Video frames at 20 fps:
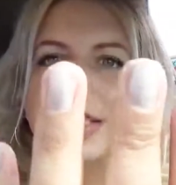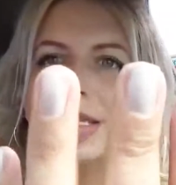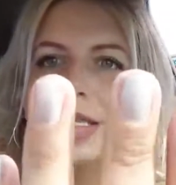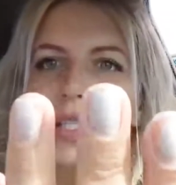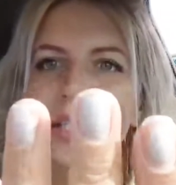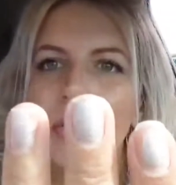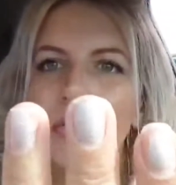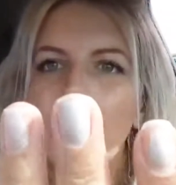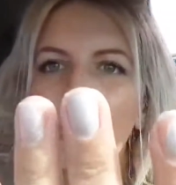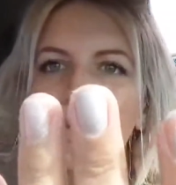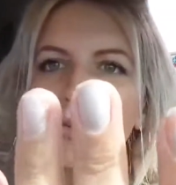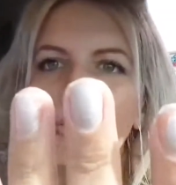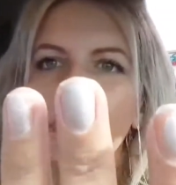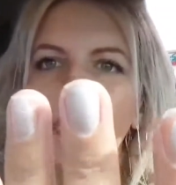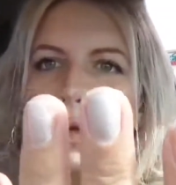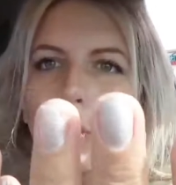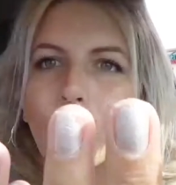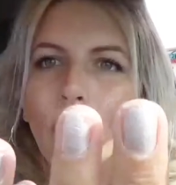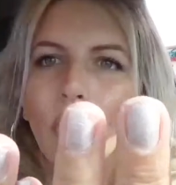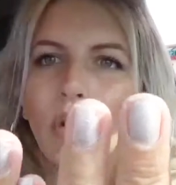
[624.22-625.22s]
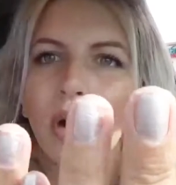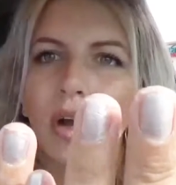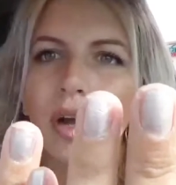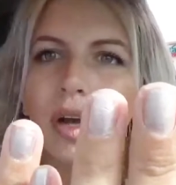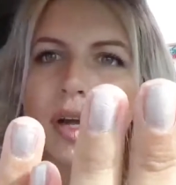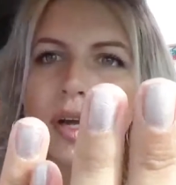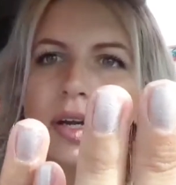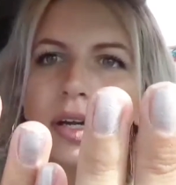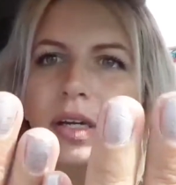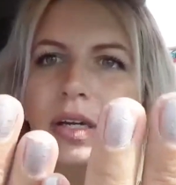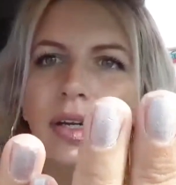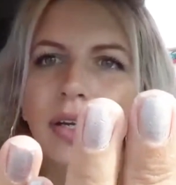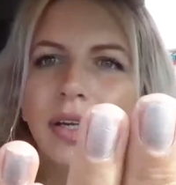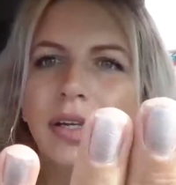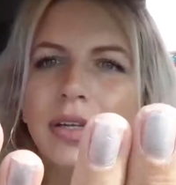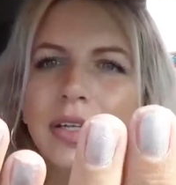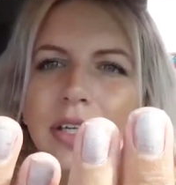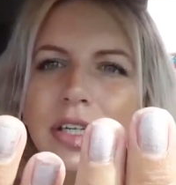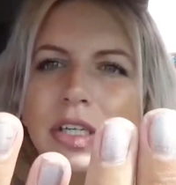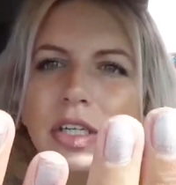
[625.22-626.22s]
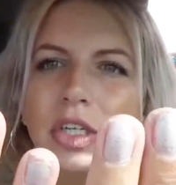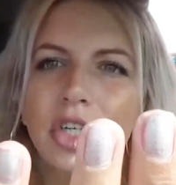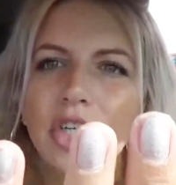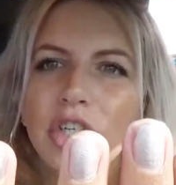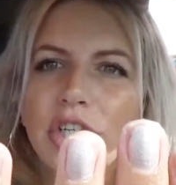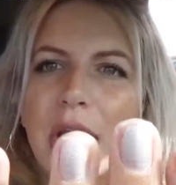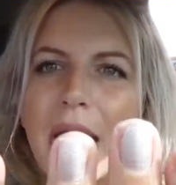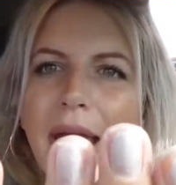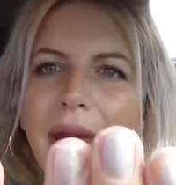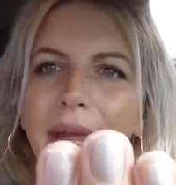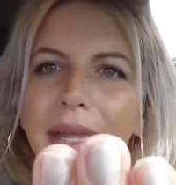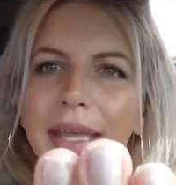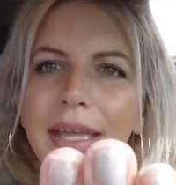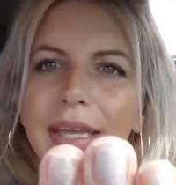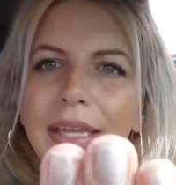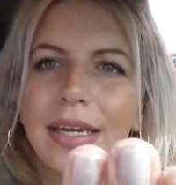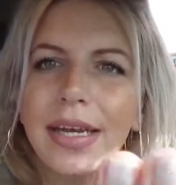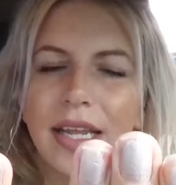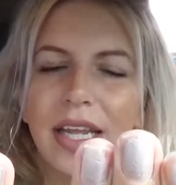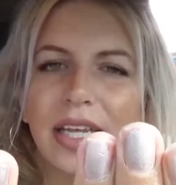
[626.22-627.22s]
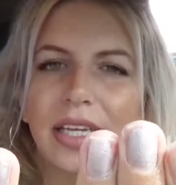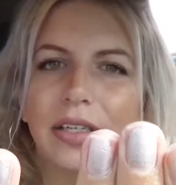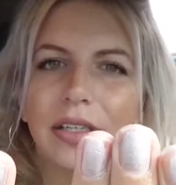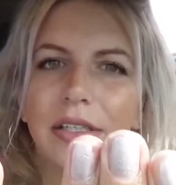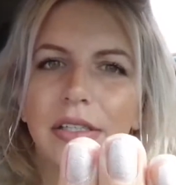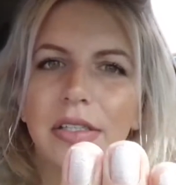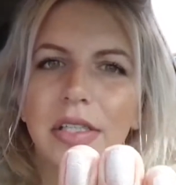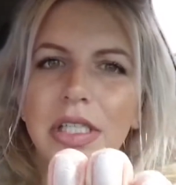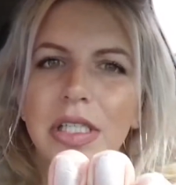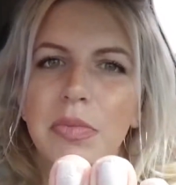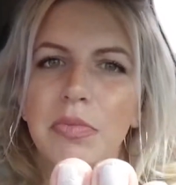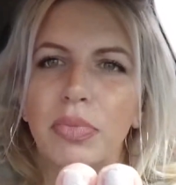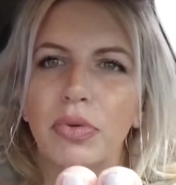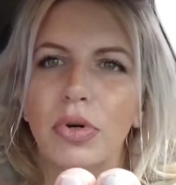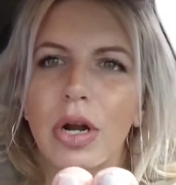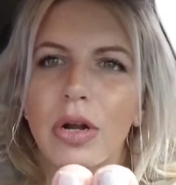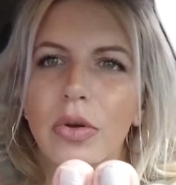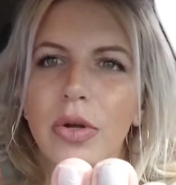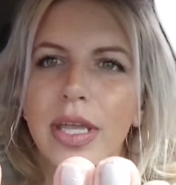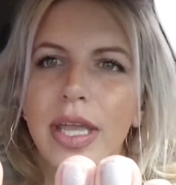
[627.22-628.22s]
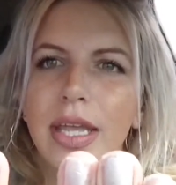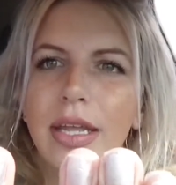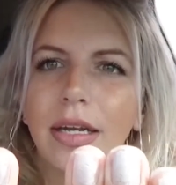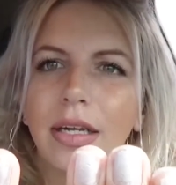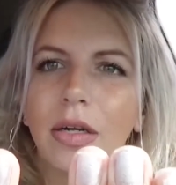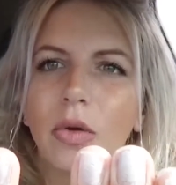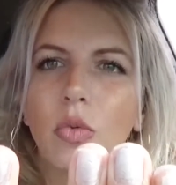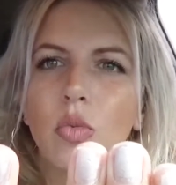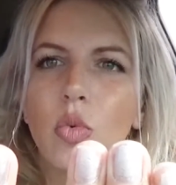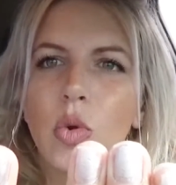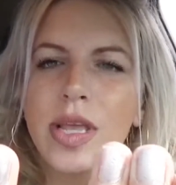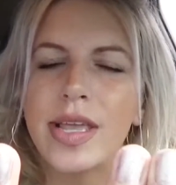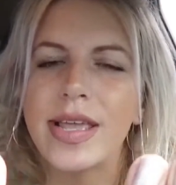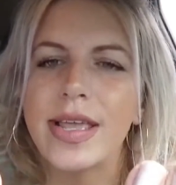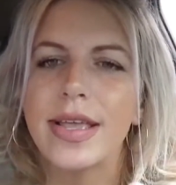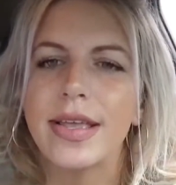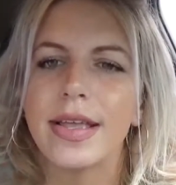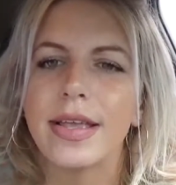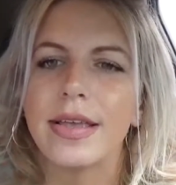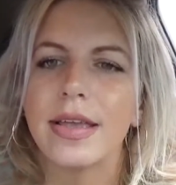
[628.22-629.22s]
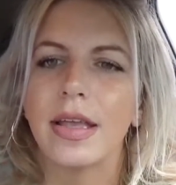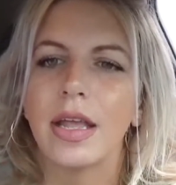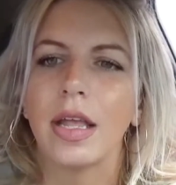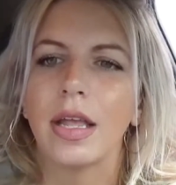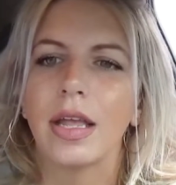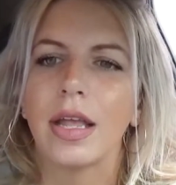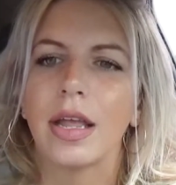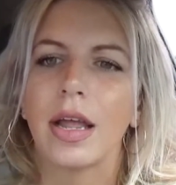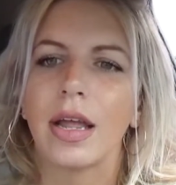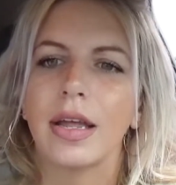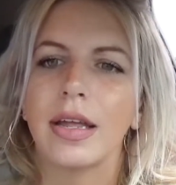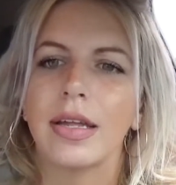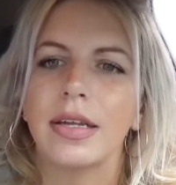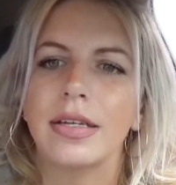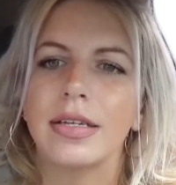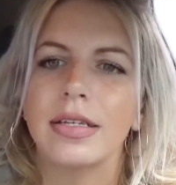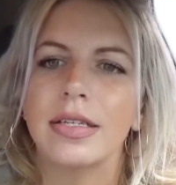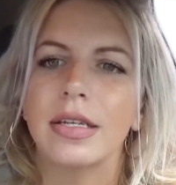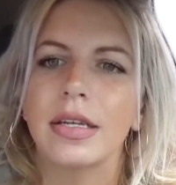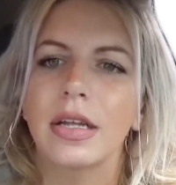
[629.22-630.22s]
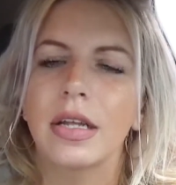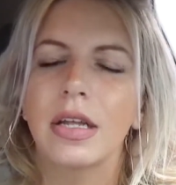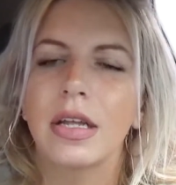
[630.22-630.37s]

is the before. Jagged nails, broken and weak, and